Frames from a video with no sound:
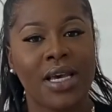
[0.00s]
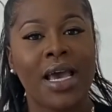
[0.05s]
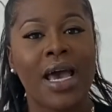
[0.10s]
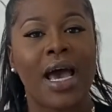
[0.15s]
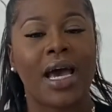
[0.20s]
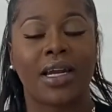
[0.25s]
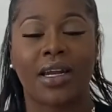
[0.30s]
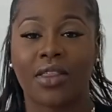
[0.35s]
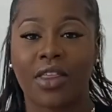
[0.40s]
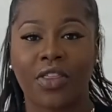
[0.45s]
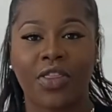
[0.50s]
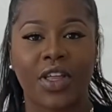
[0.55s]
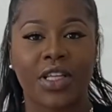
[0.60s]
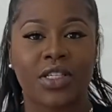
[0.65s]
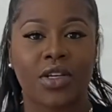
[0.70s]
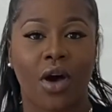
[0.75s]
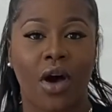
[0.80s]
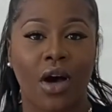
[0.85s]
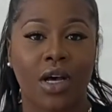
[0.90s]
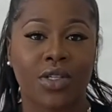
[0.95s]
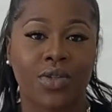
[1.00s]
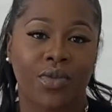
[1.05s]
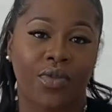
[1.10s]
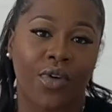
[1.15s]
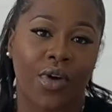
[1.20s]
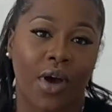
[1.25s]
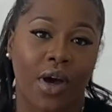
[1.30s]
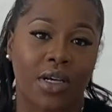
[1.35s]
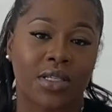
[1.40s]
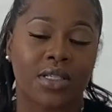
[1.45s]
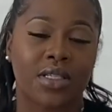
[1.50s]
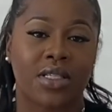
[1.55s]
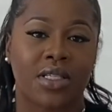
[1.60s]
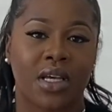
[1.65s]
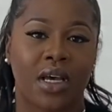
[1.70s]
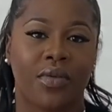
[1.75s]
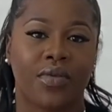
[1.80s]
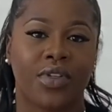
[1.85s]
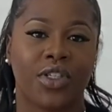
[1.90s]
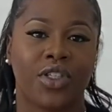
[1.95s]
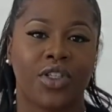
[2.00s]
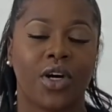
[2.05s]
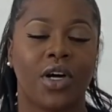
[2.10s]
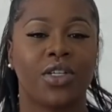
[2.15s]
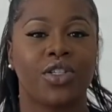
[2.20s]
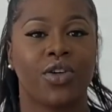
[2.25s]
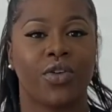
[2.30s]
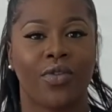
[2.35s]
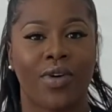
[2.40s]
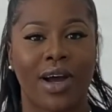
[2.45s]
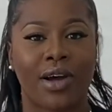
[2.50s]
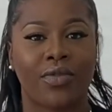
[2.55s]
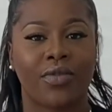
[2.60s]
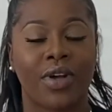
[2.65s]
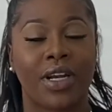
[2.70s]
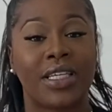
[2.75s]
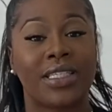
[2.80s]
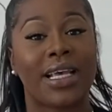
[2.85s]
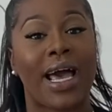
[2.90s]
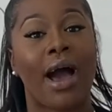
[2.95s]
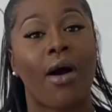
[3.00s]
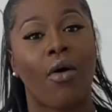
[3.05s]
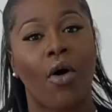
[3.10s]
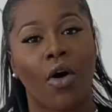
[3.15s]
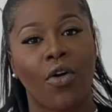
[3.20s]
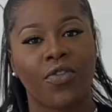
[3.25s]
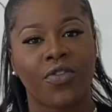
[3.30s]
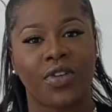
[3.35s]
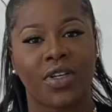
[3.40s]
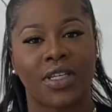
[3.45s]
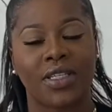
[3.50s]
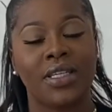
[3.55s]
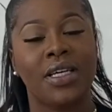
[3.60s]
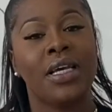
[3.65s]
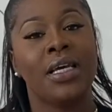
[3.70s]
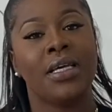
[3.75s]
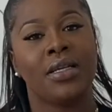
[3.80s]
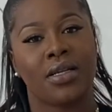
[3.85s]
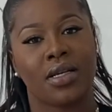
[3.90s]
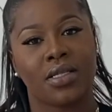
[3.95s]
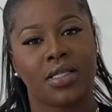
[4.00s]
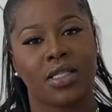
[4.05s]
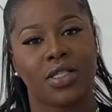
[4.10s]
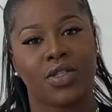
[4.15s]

Another thing to ask with regards to service charge and ground rent is how often does this